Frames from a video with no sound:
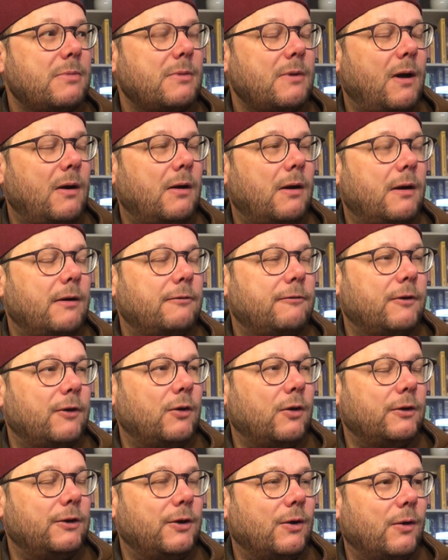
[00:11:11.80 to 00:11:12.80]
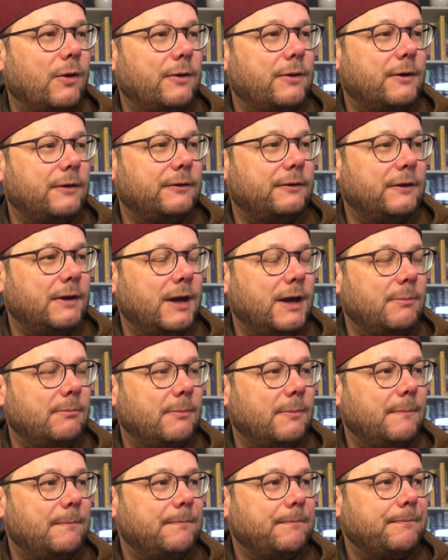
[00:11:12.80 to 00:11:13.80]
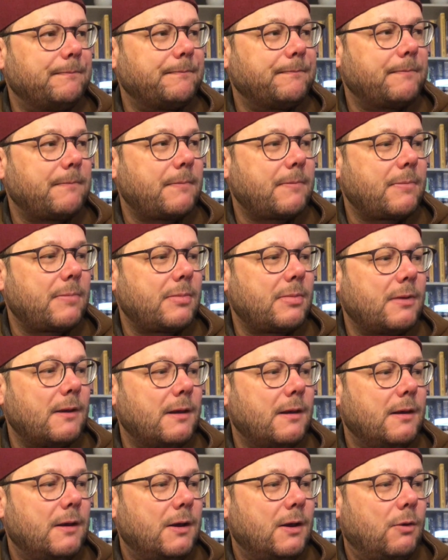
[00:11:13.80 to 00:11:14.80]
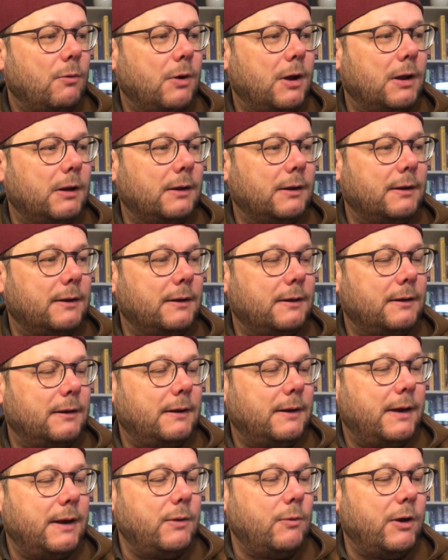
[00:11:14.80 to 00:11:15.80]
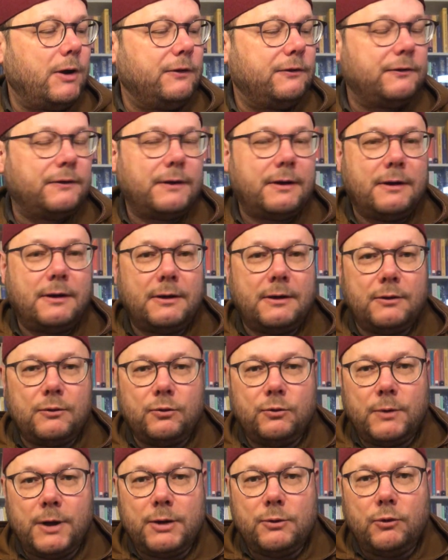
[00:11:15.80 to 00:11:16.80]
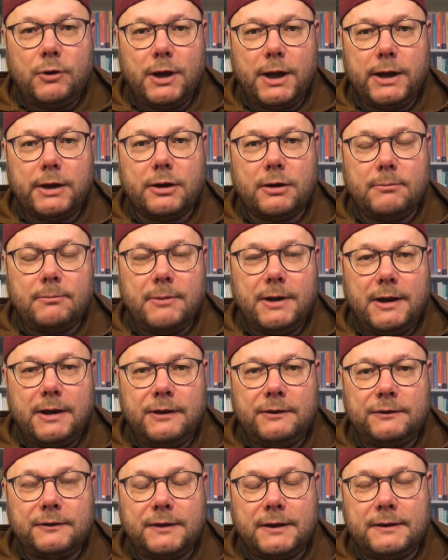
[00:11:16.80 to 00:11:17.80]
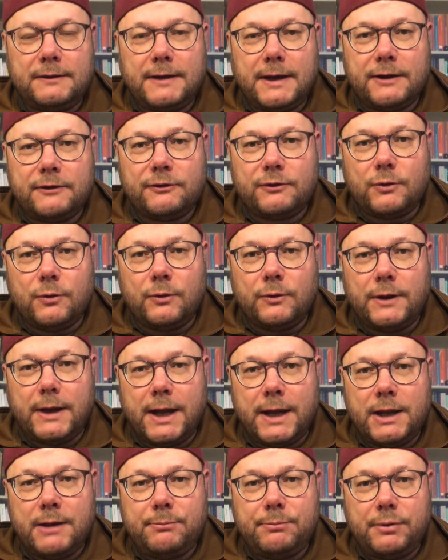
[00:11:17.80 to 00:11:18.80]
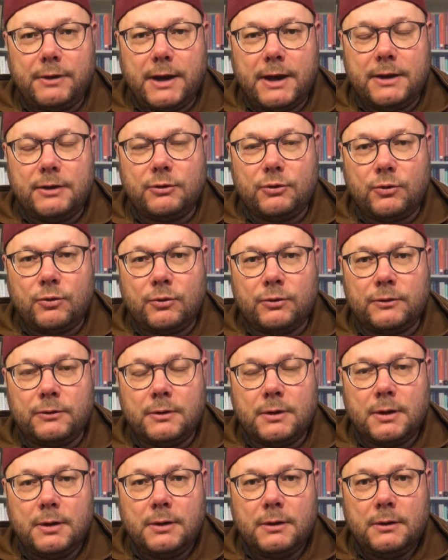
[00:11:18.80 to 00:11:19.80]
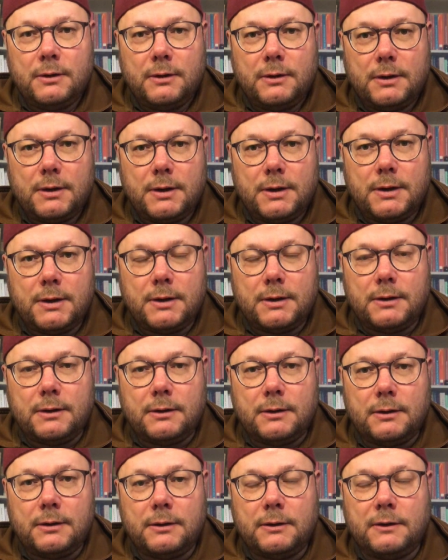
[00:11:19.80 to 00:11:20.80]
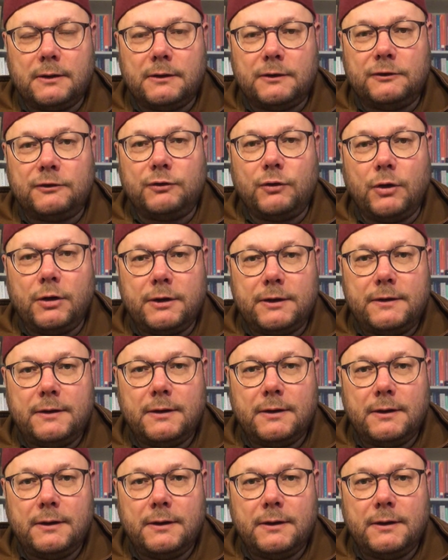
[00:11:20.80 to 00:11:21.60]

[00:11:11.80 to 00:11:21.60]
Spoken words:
I forgot the author's name. Well, anyways, Unwan al-Hikam is a text on adab and on zuhd